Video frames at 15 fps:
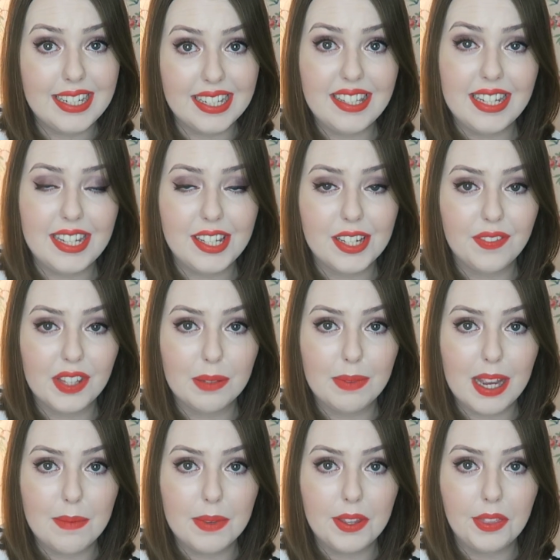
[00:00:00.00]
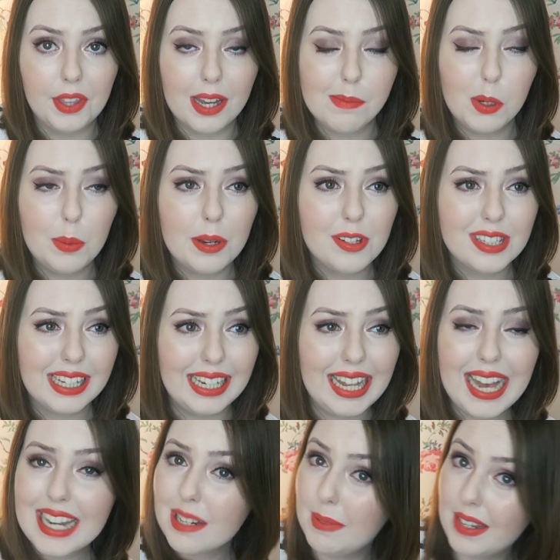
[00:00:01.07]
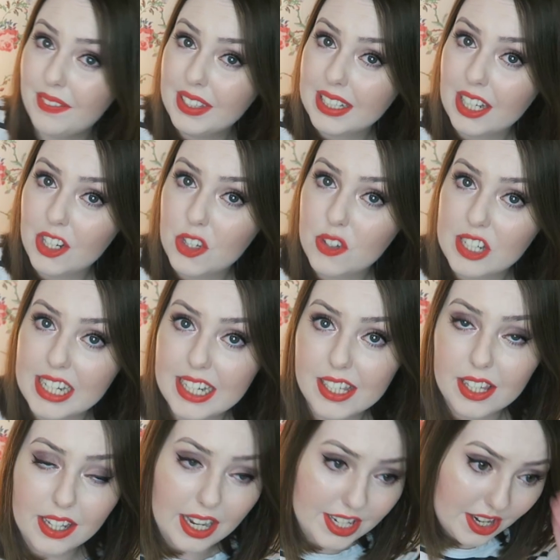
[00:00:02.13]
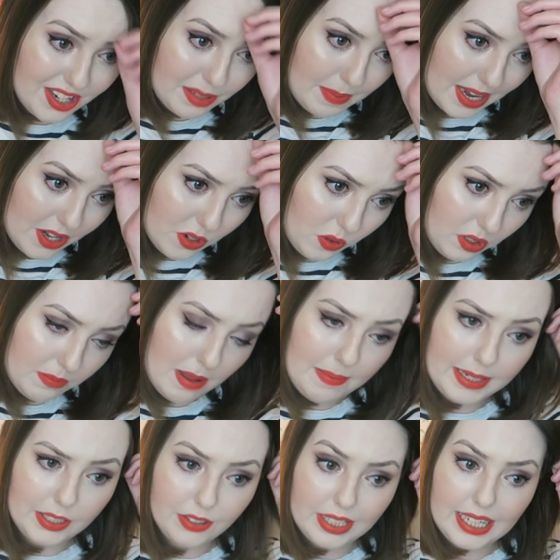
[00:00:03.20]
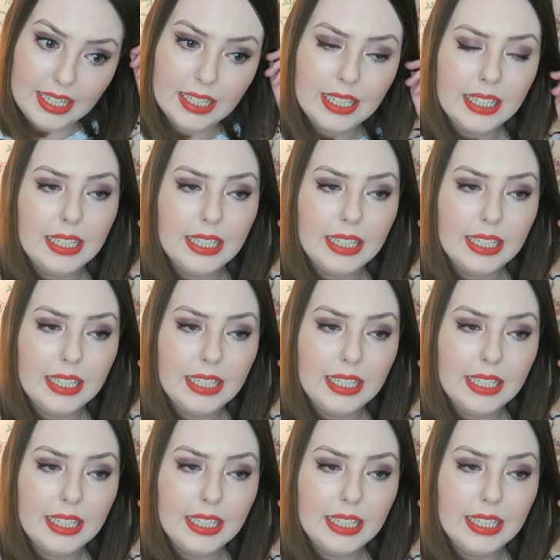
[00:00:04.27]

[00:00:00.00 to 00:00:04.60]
Disney stuff at the moment that I'm almost glad I'm leaving the country so that I don't spend all of my money on it,